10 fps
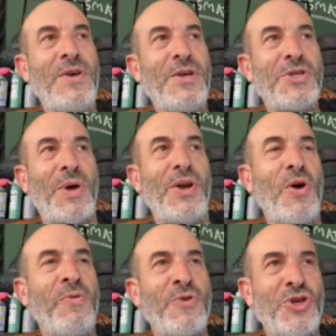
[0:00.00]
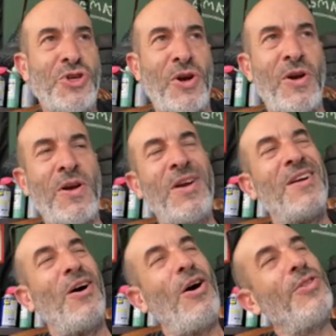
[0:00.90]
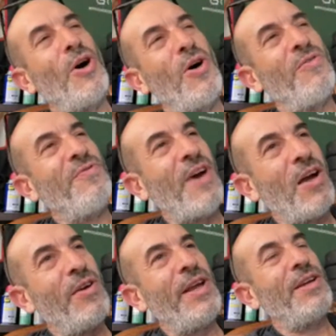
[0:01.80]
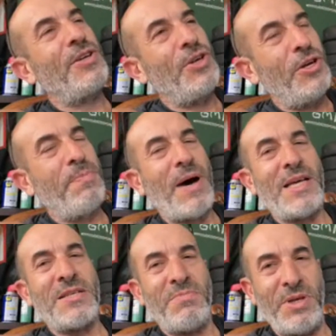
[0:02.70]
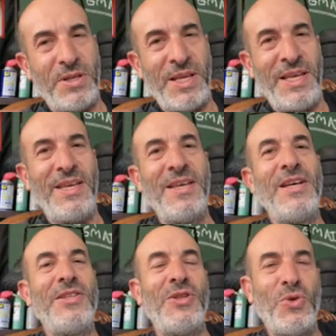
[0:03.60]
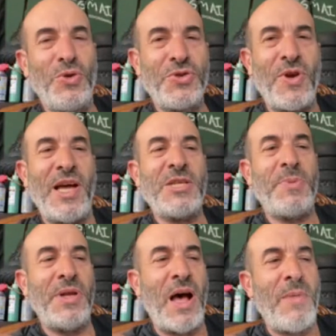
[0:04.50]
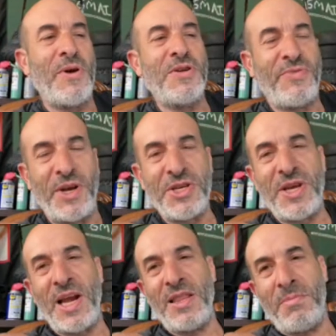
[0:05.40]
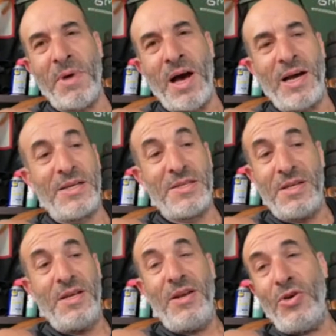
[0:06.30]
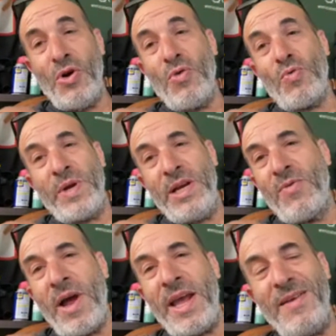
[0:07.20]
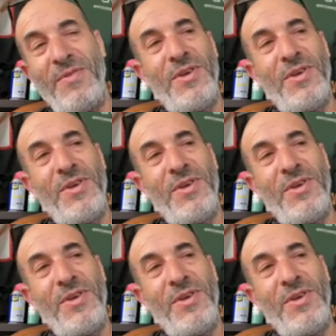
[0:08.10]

So I know for sure, although very good possibility, the Dualtron speedometers fresh out of the box don't read right.